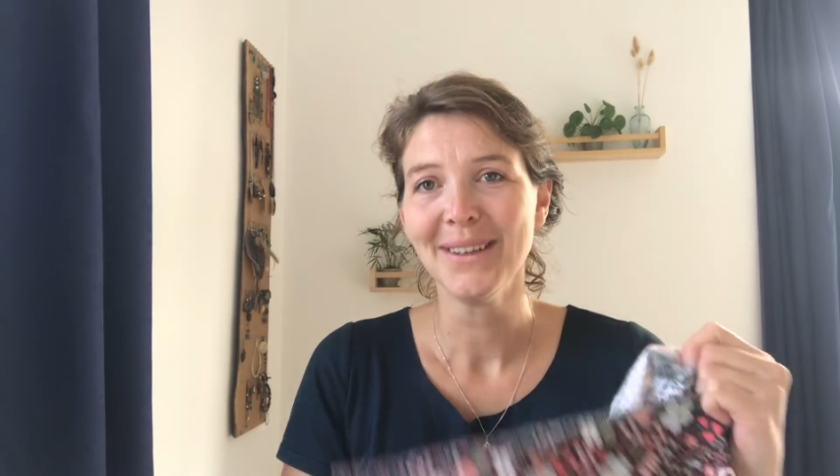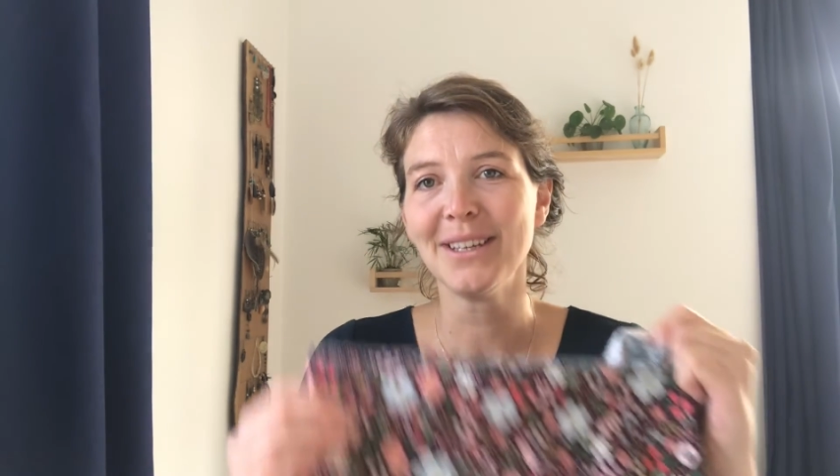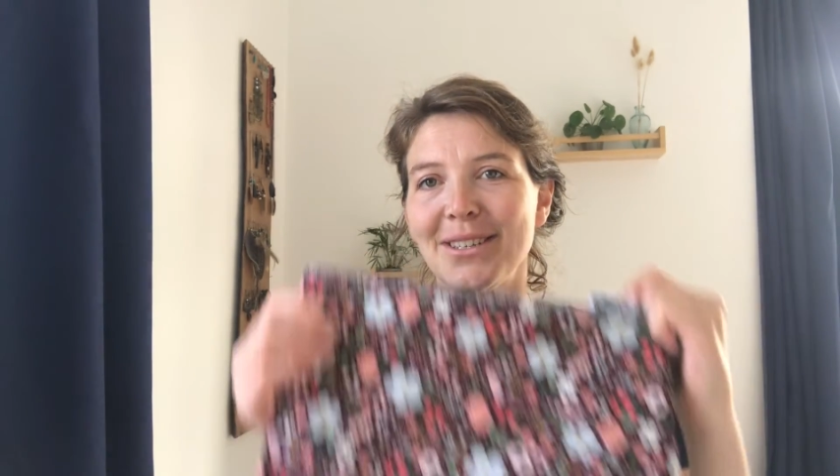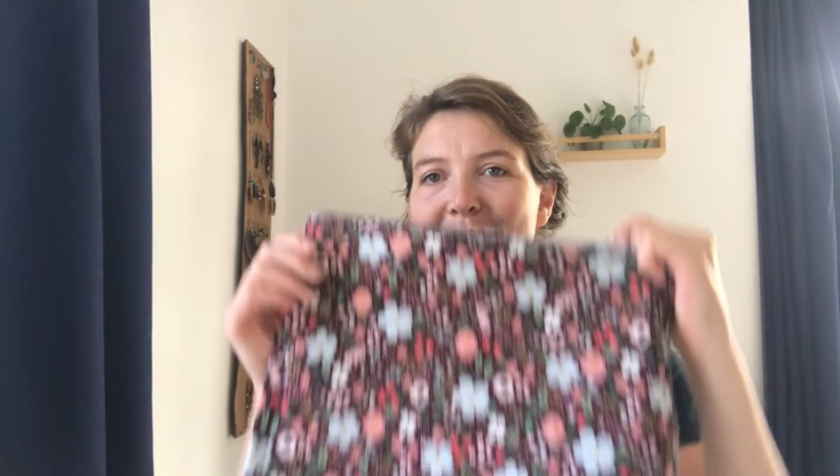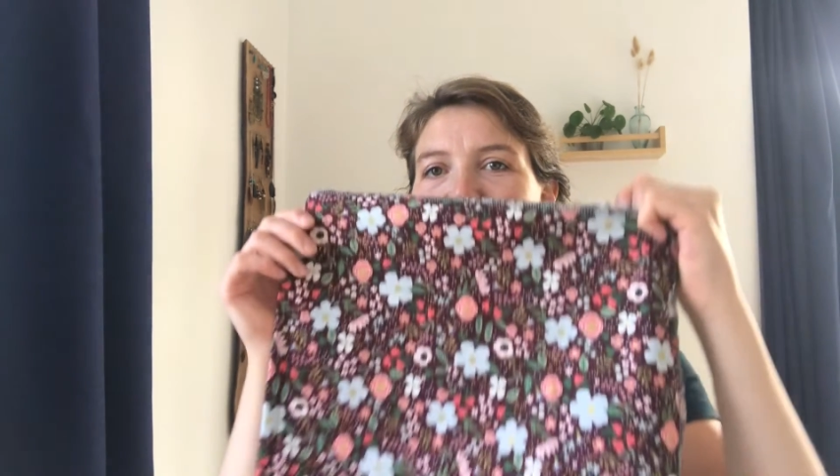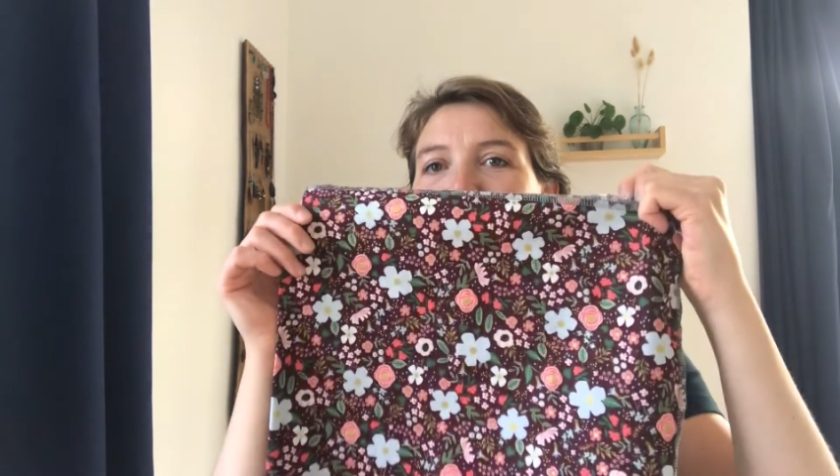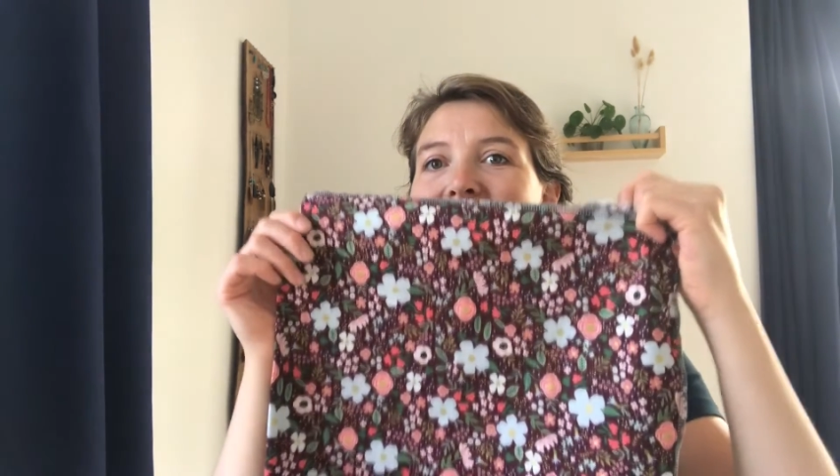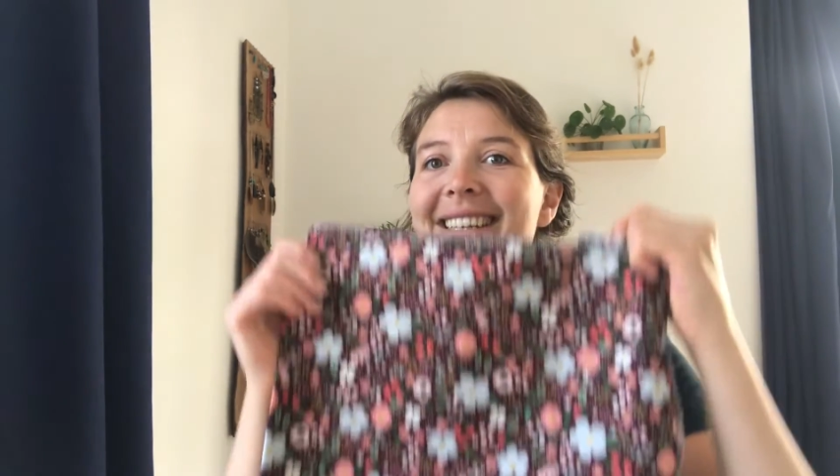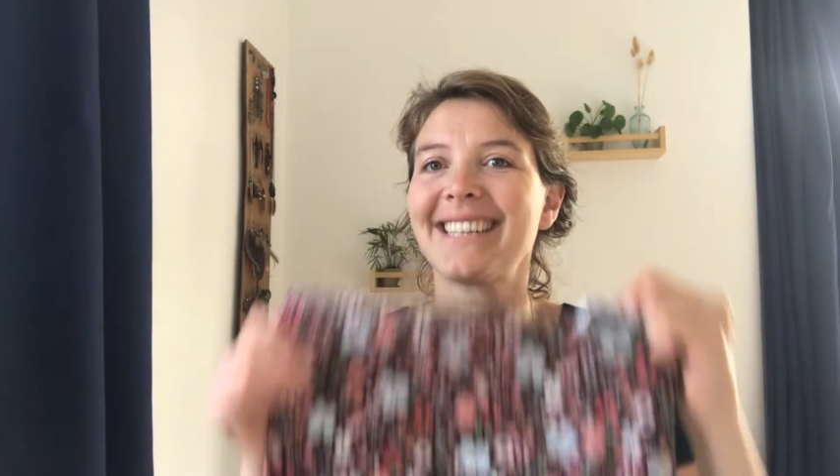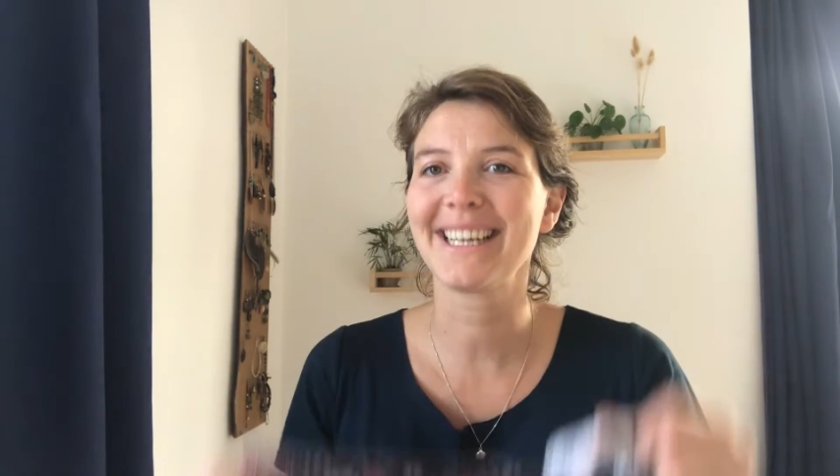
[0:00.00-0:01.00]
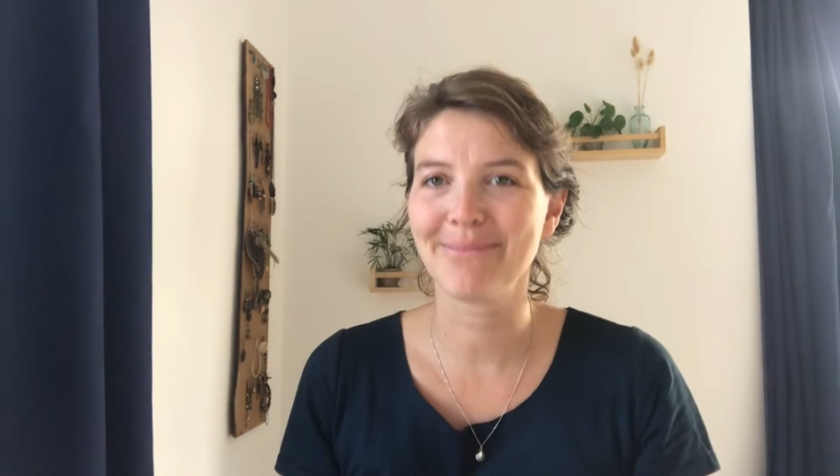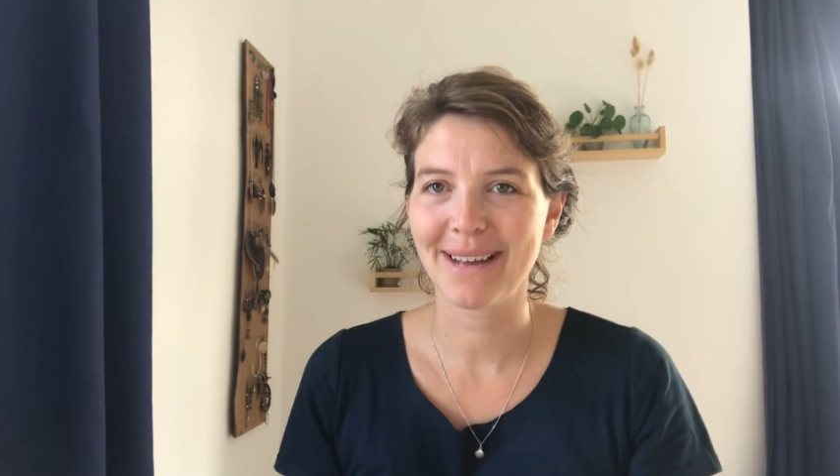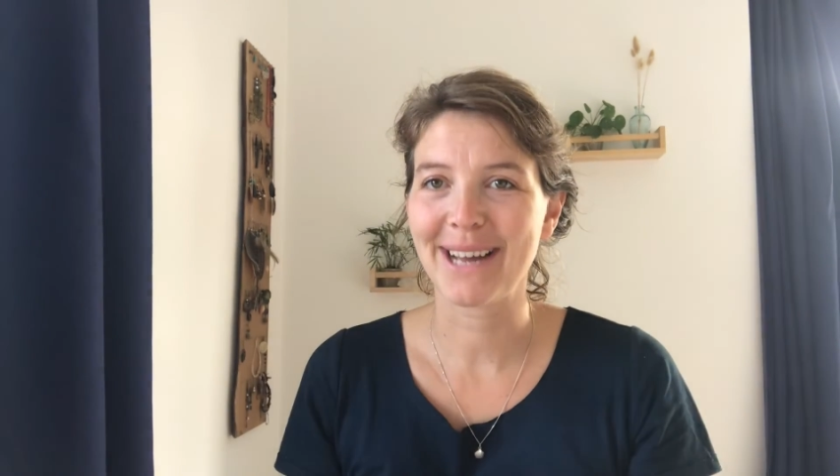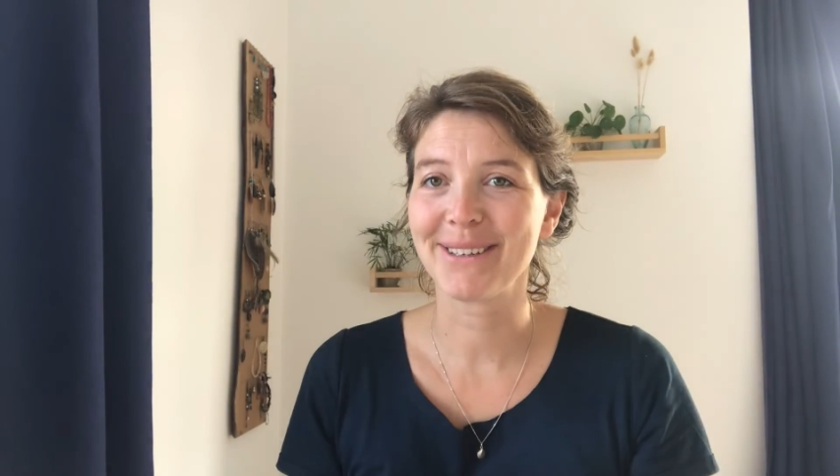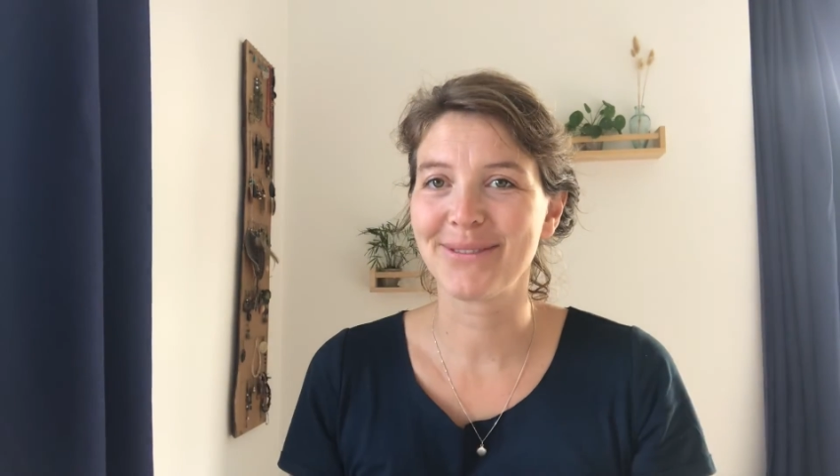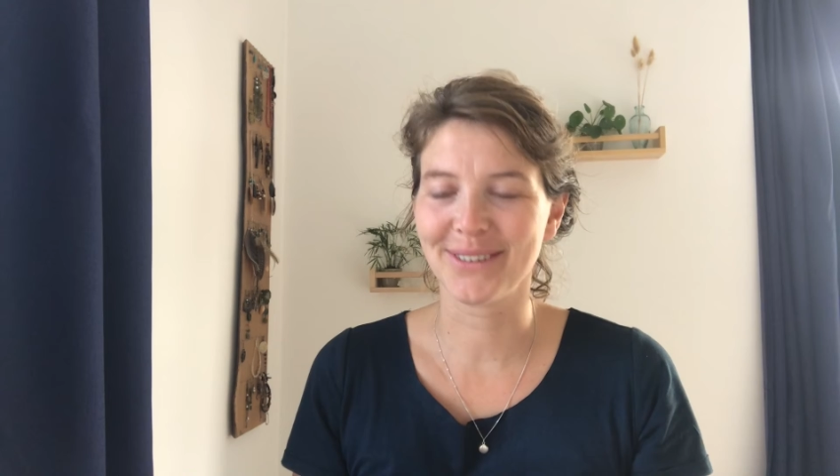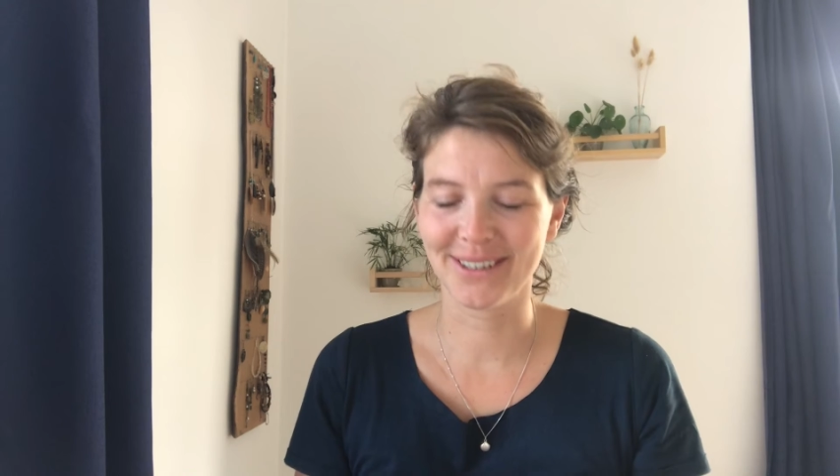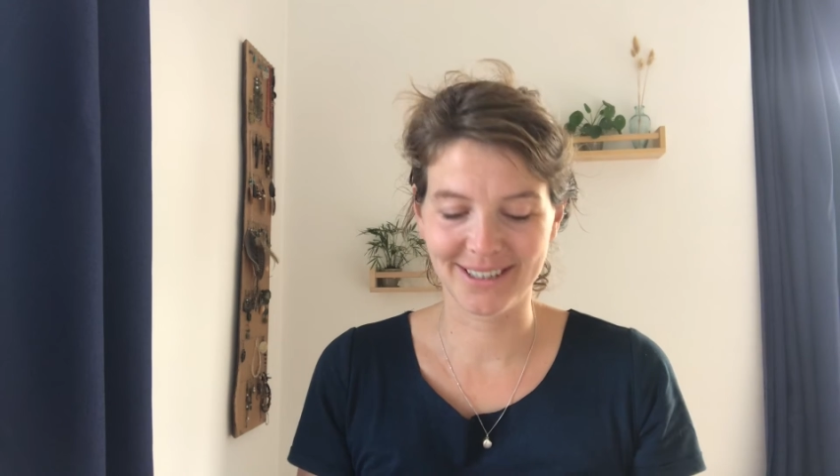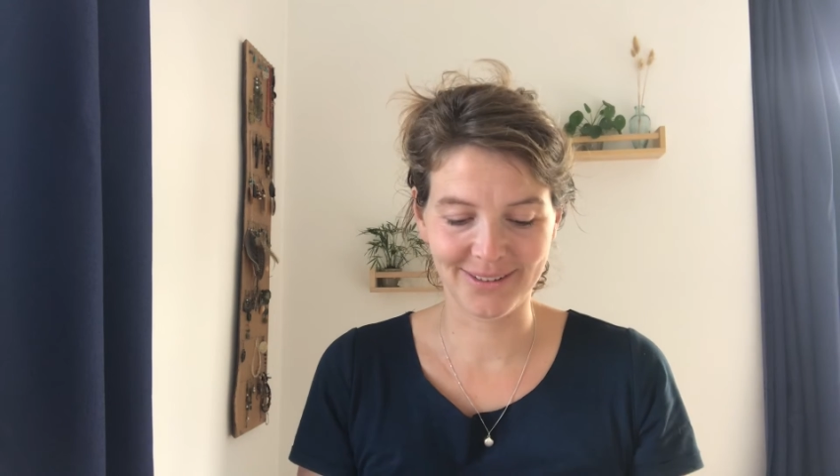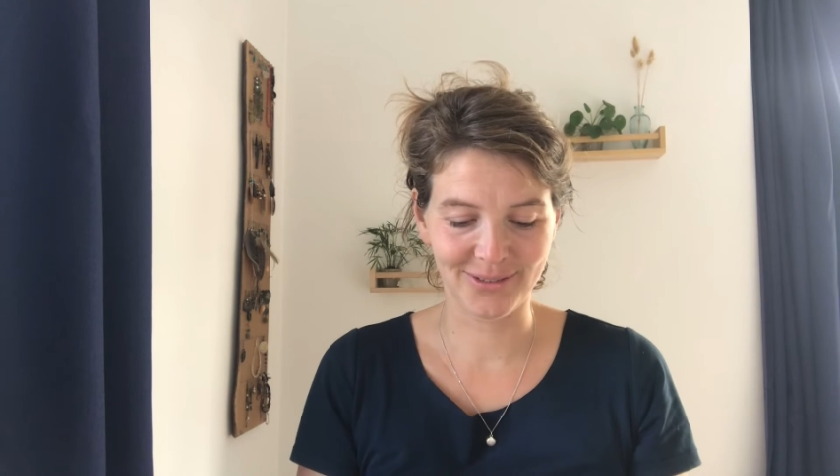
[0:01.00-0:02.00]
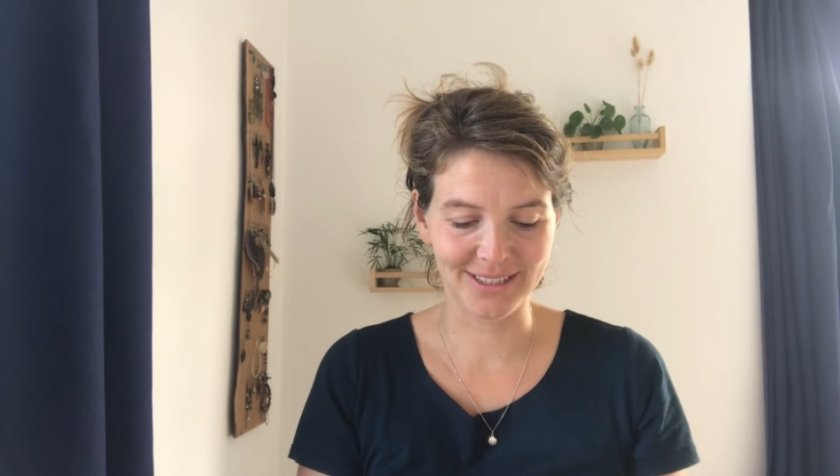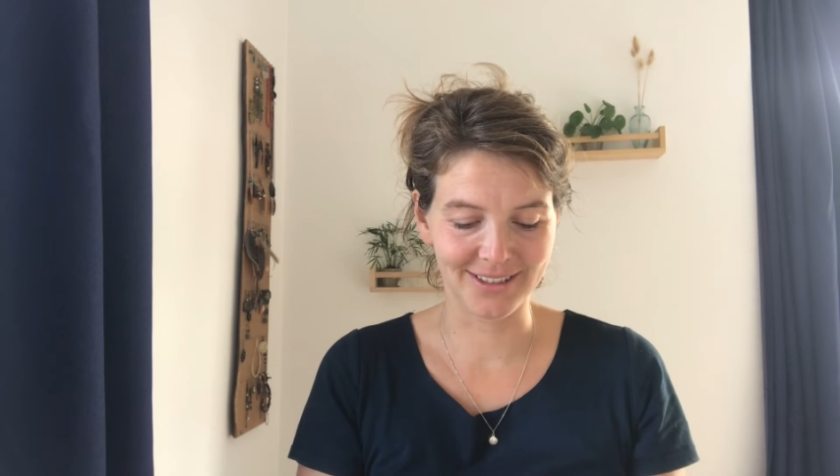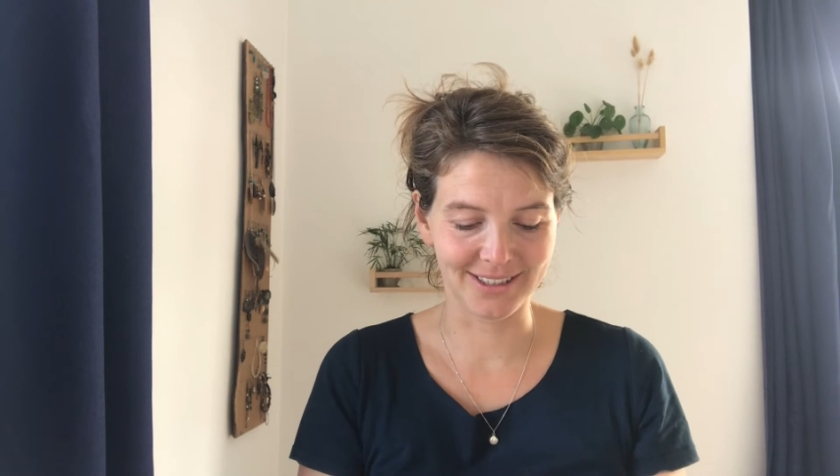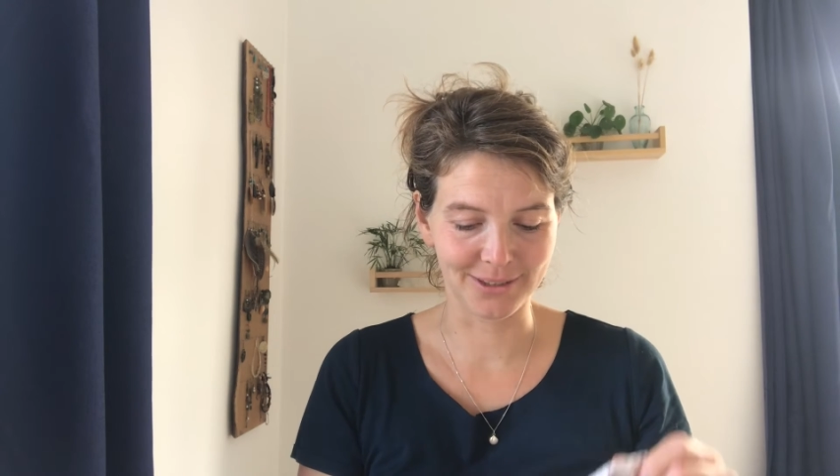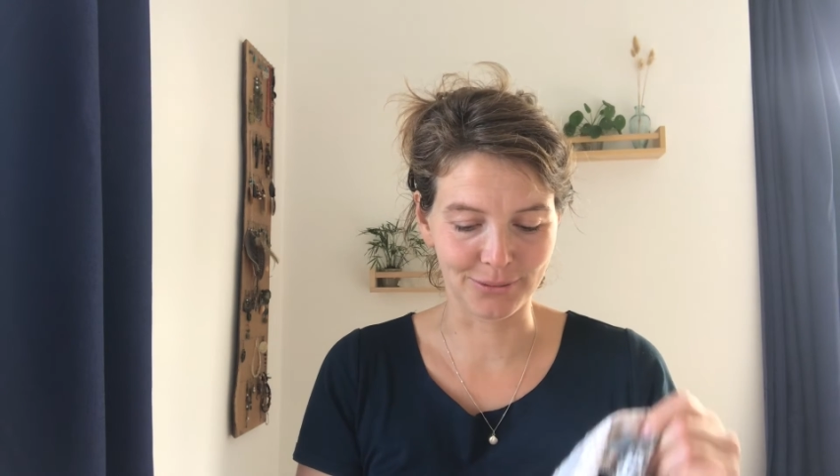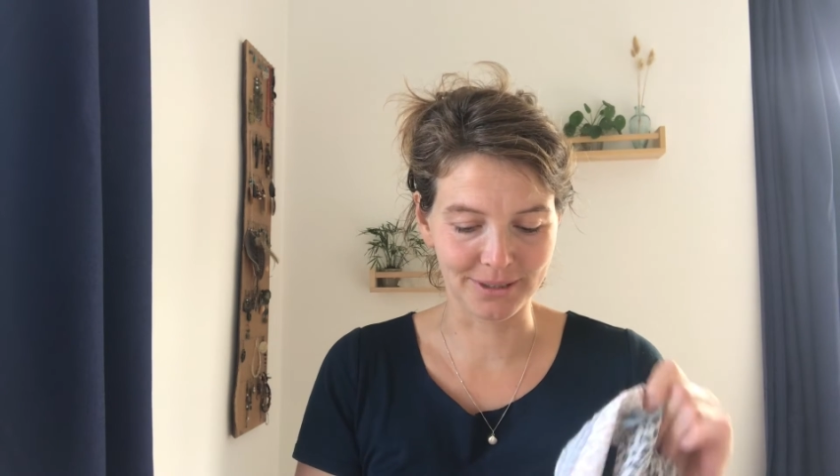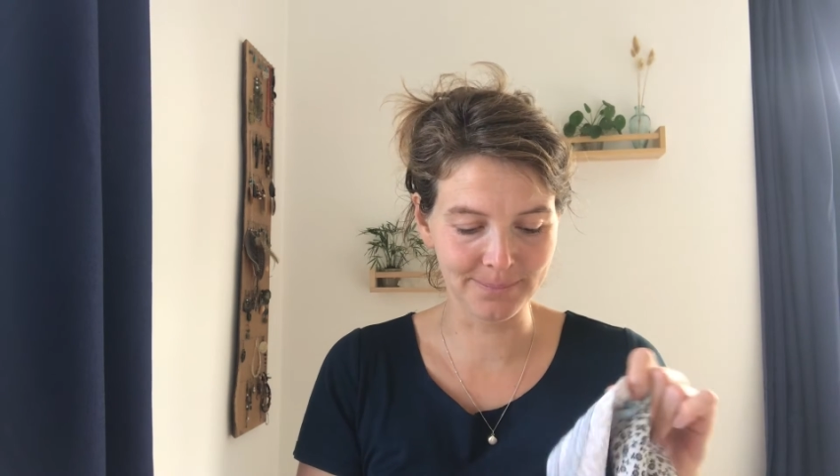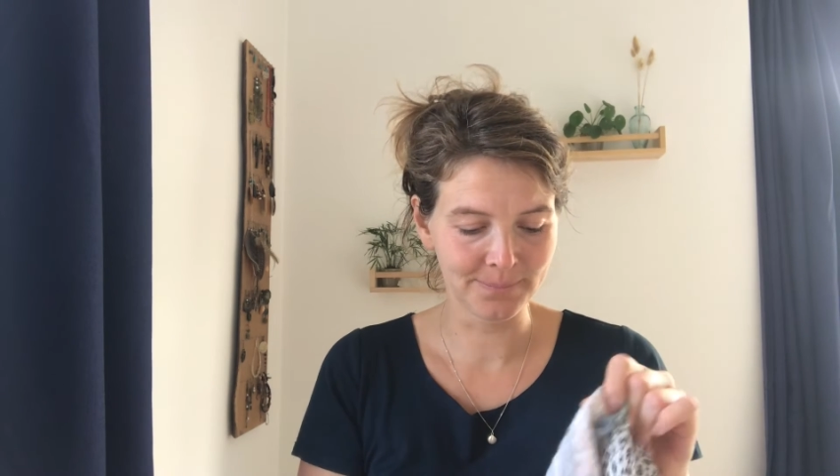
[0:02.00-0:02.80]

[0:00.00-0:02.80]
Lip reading: So I hope next time I've finished this one.